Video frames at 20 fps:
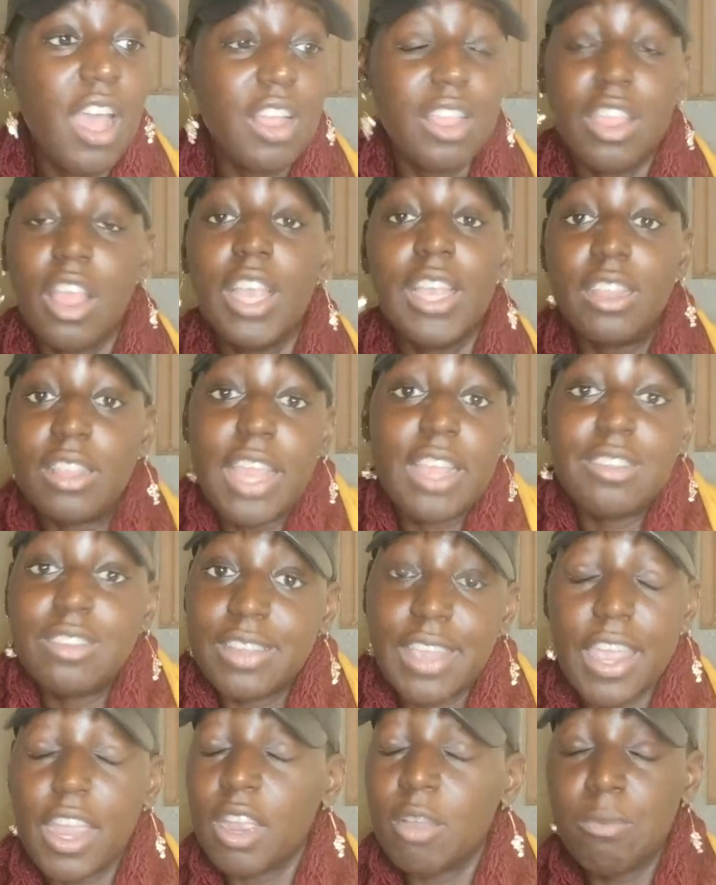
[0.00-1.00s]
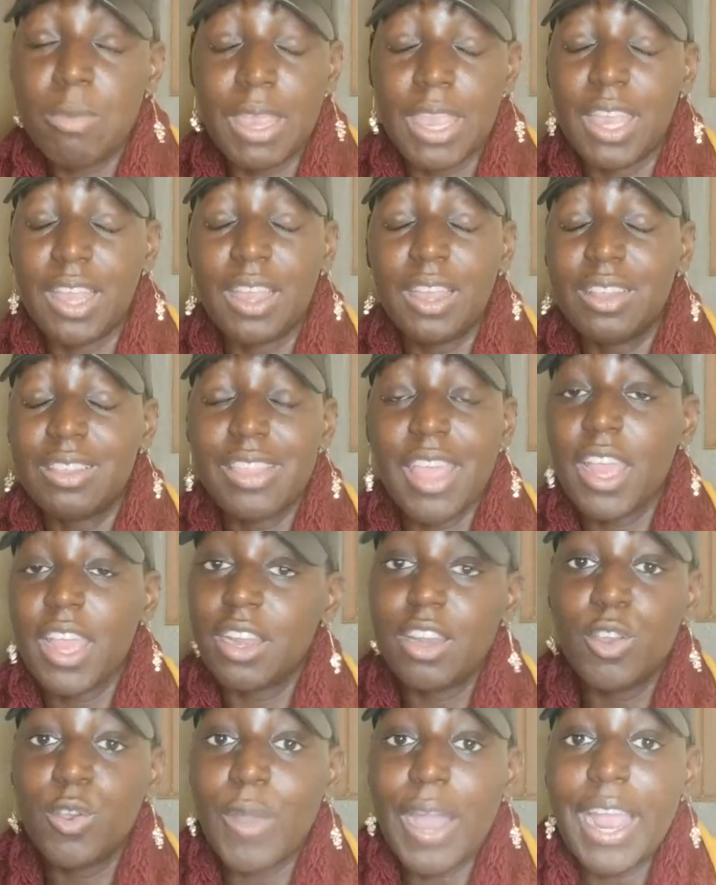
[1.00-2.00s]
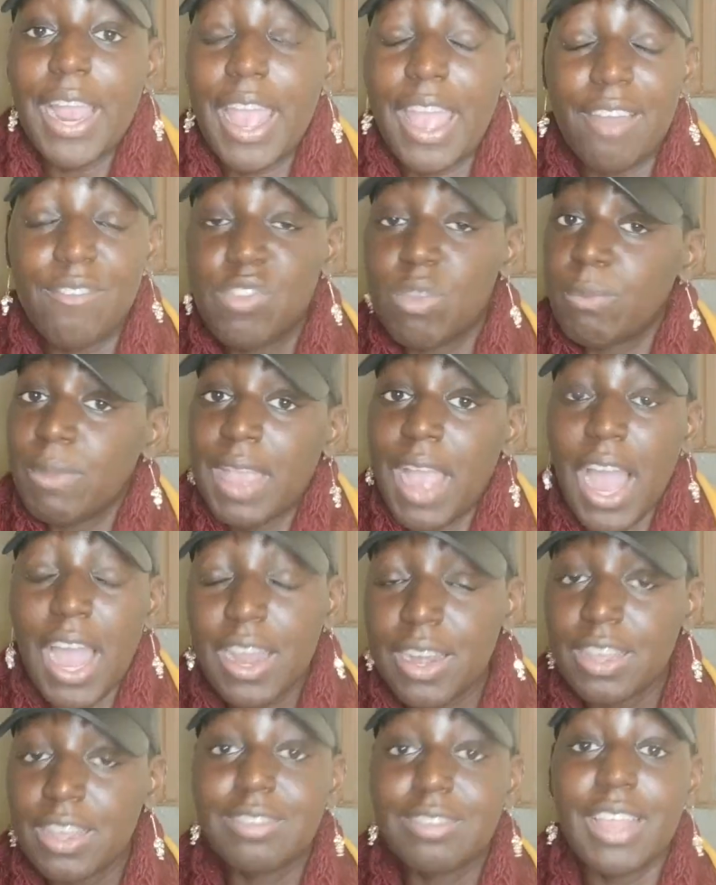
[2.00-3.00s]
they scare me. They do. I have to be honest.